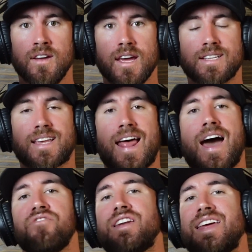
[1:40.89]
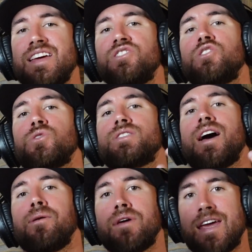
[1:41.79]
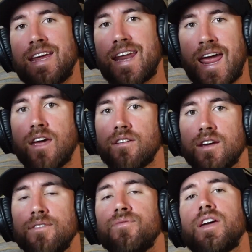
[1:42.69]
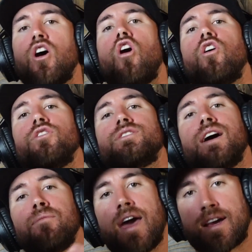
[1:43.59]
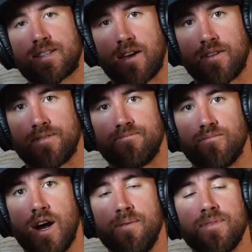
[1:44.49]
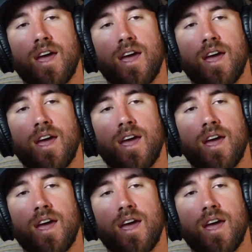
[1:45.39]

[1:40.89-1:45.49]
is going to have an easier time inhaling and a harder time exhaling, right?